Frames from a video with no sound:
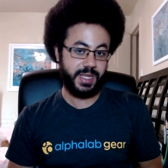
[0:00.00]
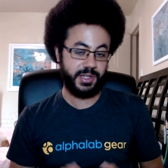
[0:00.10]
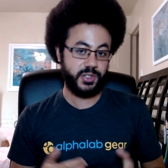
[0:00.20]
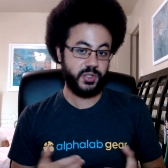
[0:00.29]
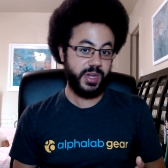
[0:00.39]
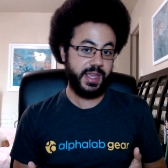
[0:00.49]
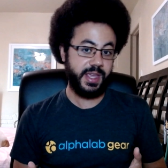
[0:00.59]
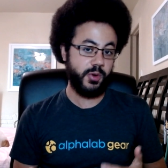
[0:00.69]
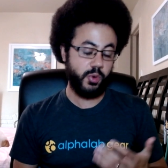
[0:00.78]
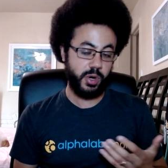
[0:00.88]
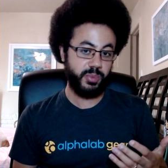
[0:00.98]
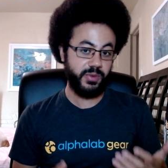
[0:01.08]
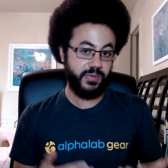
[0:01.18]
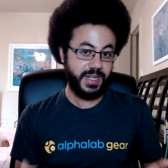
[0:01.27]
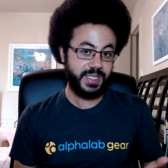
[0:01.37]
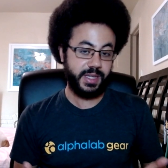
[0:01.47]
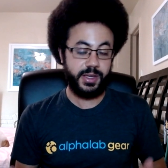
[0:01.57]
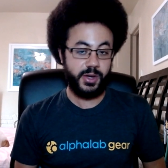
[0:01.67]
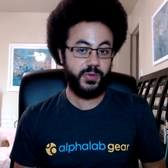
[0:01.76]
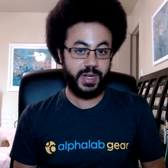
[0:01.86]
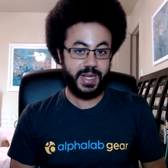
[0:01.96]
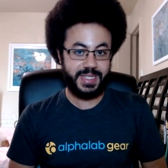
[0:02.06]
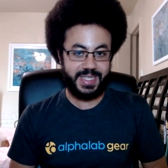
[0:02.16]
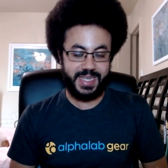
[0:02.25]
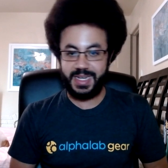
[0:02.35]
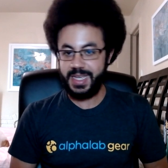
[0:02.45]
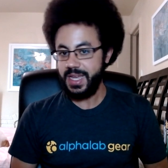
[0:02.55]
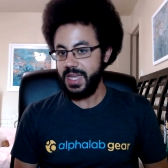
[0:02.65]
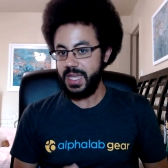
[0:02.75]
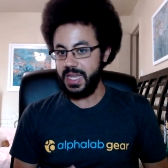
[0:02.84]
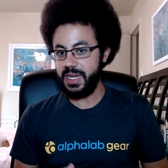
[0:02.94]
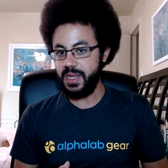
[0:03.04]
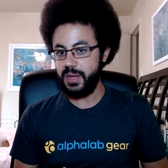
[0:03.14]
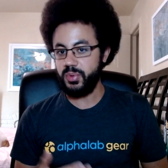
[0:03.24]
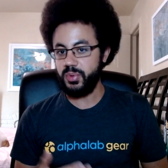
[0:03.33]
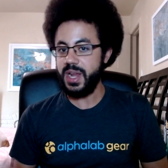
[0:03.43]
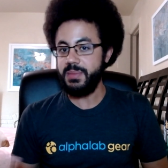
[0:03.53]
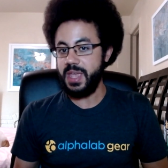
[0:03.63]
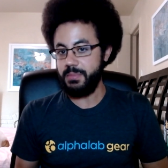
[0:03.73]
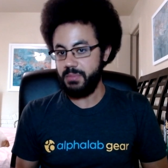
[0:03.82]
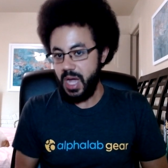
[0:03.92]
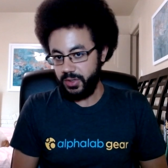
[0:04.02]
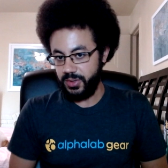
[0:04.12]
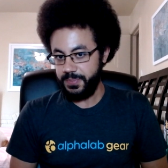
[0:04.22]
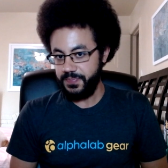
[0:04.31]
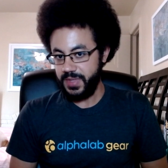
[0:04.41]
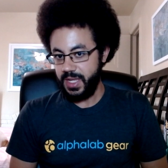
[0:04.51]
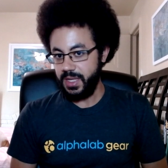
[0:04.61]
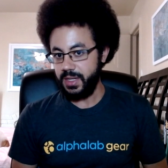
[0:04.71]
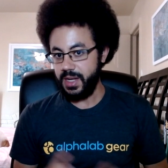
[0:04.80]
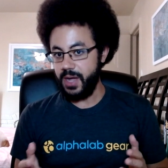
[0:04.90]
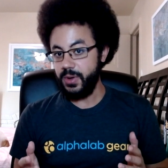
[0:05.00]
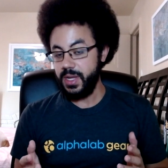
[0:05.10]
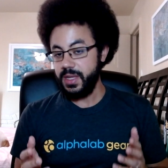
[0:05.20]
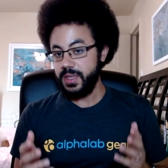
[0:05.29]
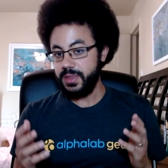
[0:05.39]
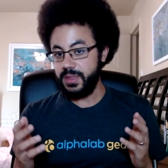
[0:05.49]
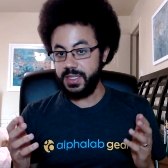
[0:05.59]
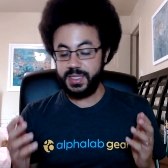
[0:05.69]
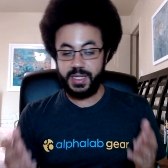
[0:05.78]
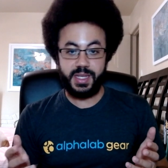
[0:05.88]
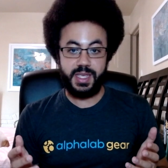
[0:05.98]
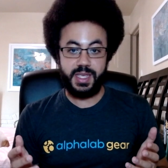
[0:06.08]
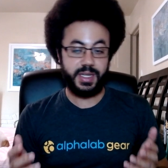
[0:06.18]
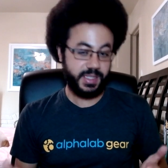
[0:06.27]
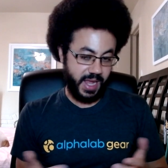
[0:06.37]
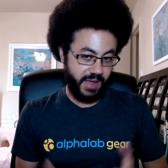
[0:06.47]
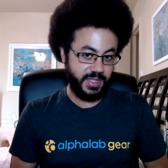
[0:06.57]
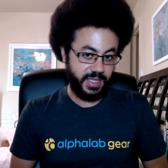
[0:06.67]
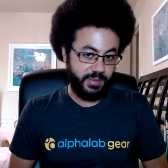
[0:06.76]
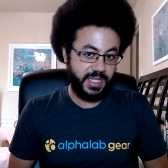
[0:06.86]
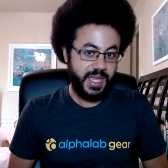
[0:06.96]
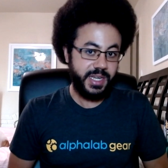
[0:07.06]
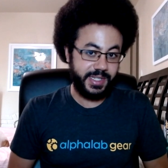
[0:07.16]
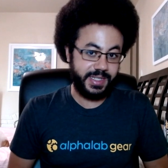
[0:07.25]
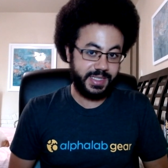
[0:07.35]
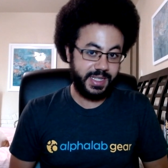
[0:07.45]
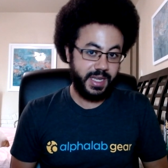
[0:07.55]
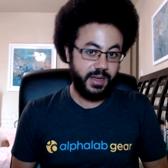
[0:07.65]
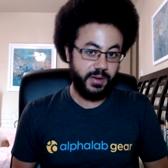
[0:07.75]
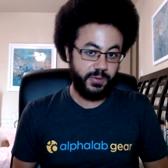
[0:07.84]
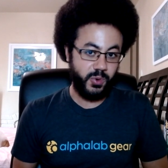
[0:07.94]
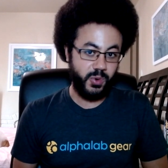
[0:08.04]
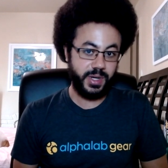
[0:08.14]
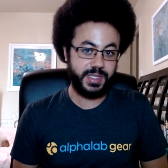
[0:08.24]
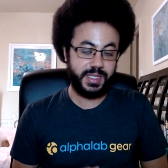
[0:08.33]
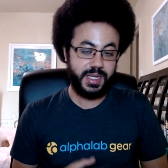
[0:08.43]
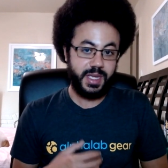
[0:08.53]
in treating or preventing COVID-19 in a primate model. Now, this study does have its limitations. Of course,